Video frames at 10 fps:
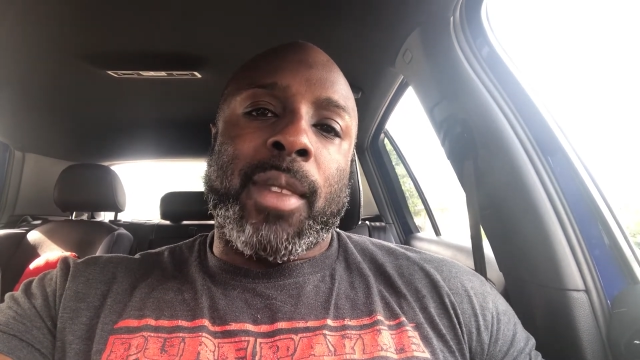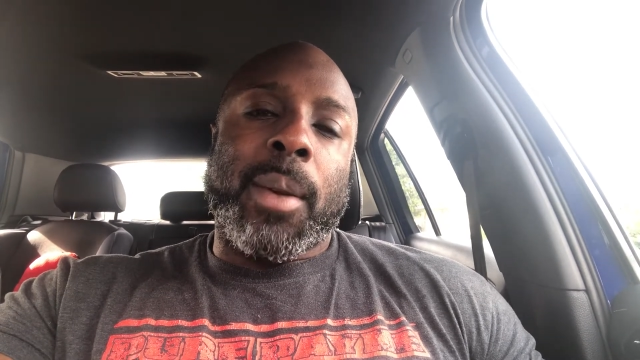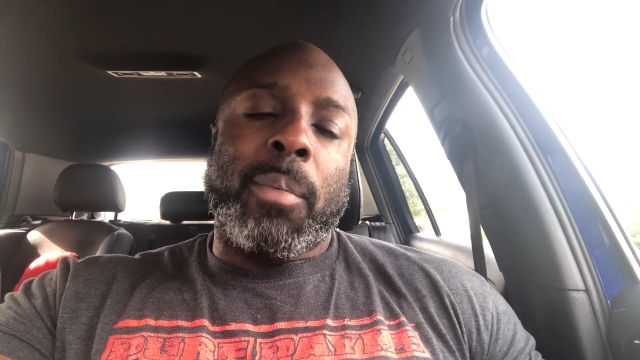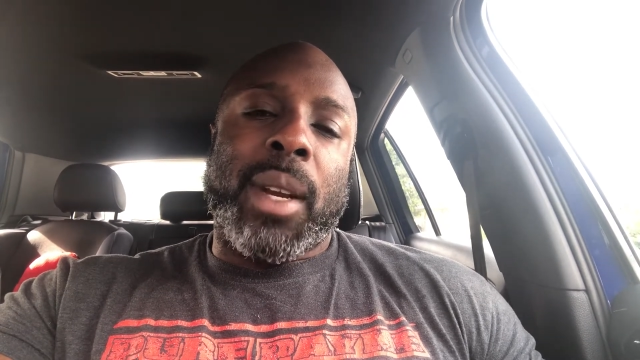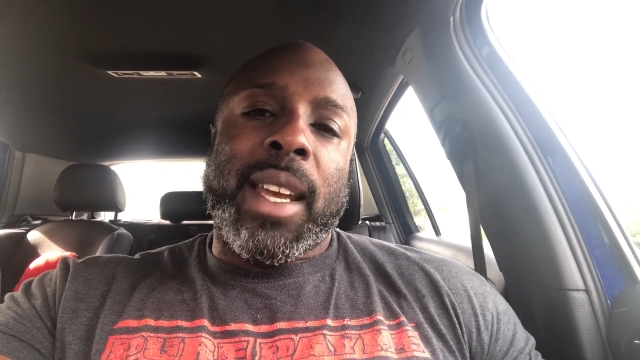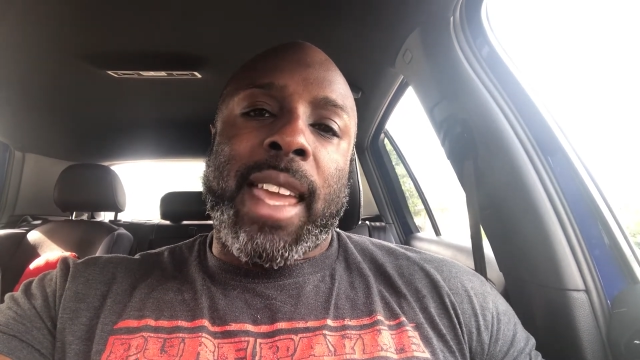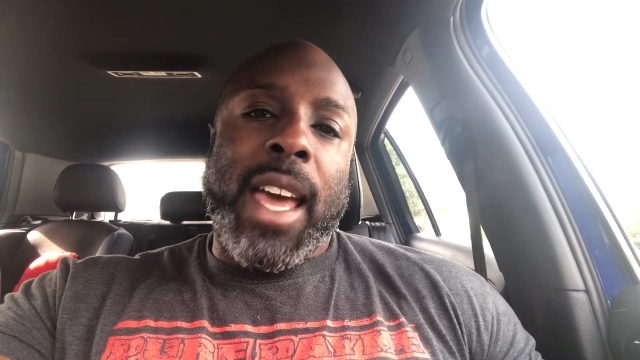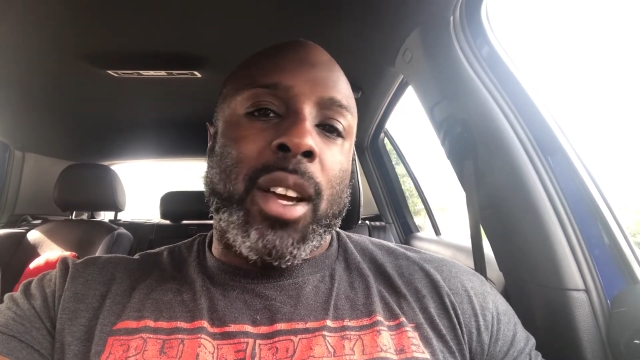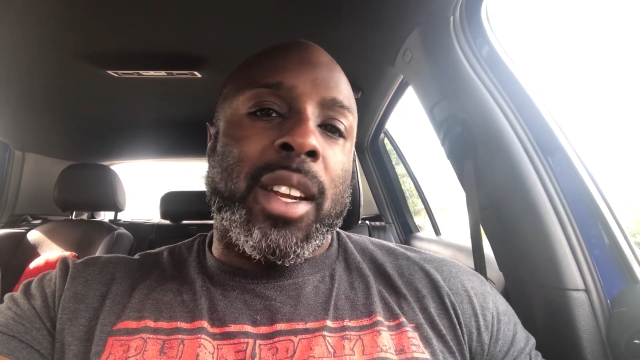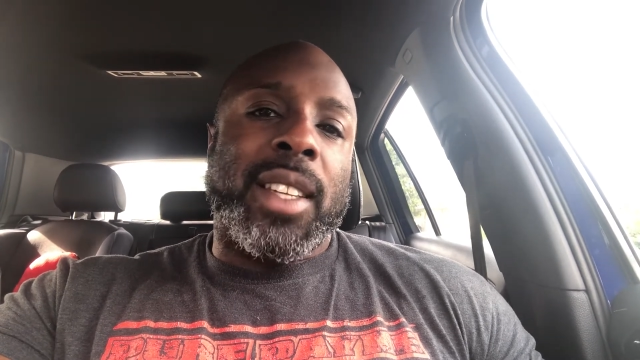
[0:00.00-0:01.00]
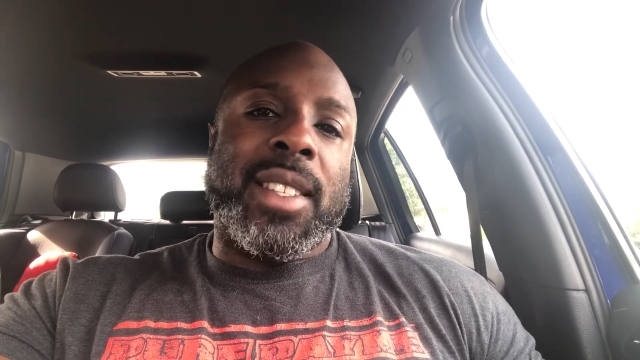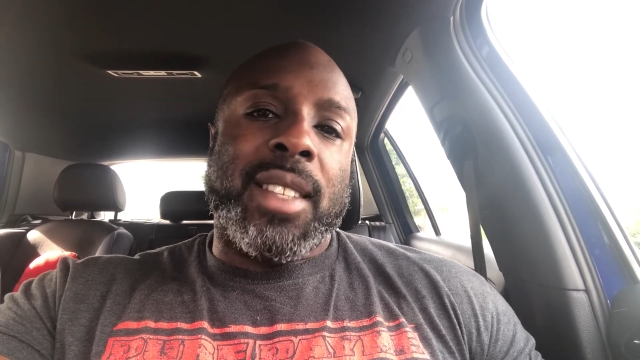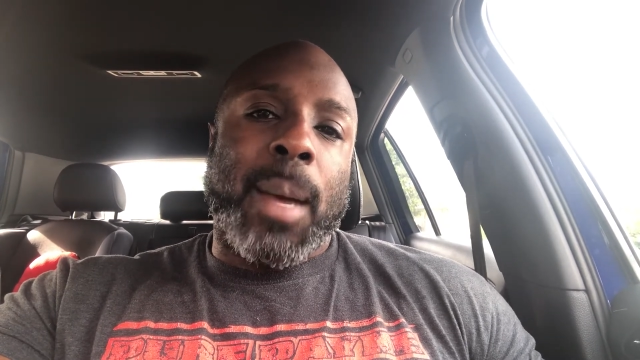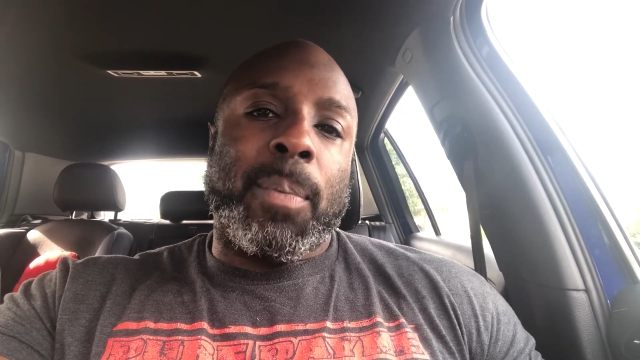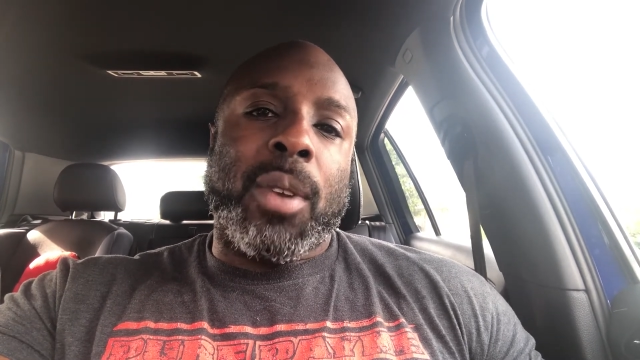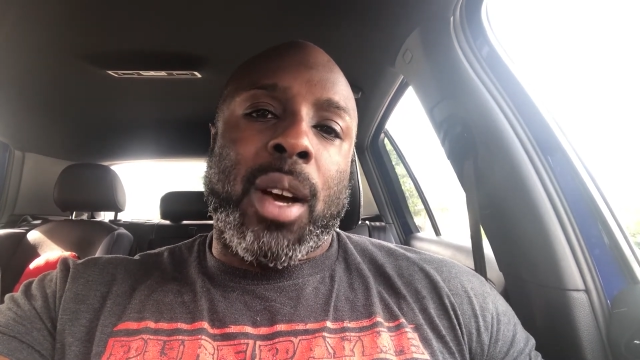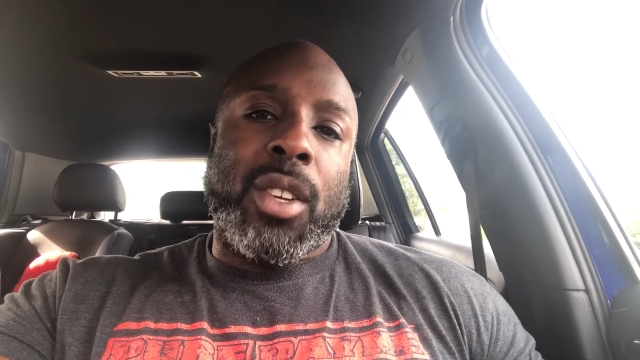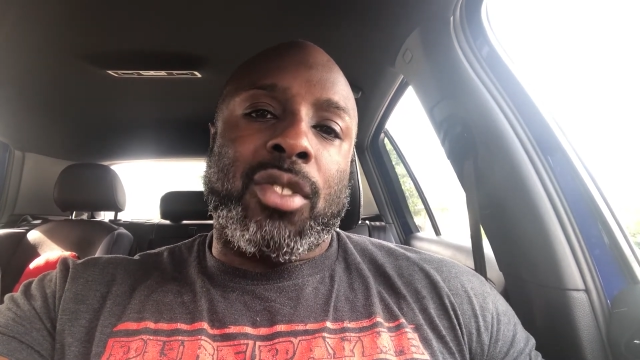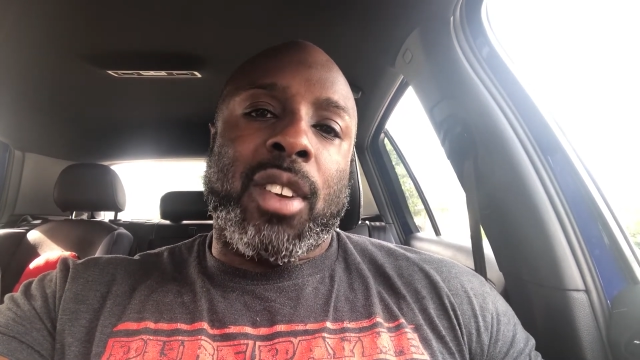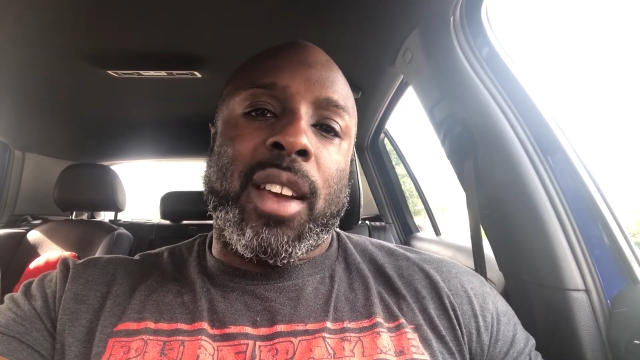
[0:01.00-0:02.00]
but I cannot accept not
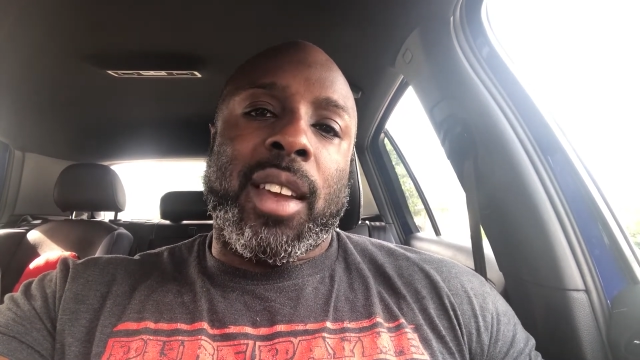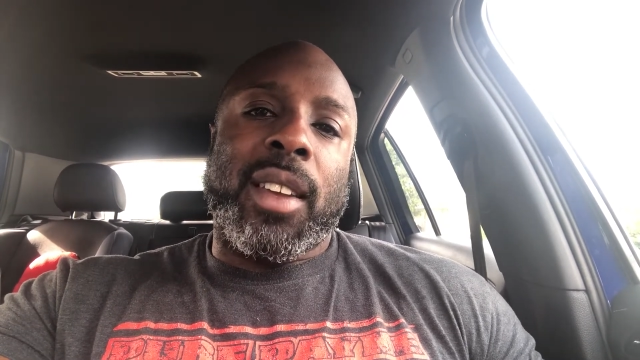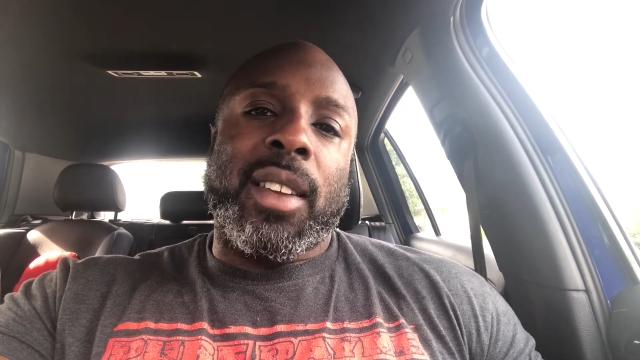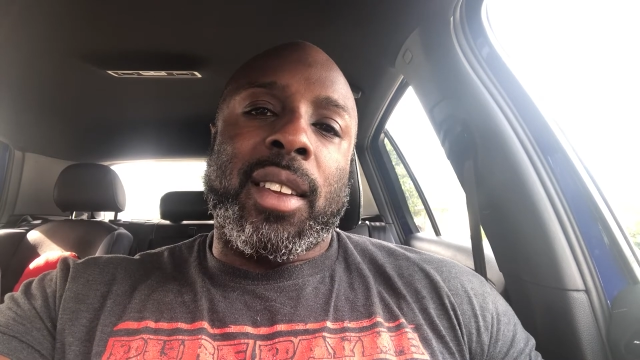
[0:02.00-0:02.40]
trying.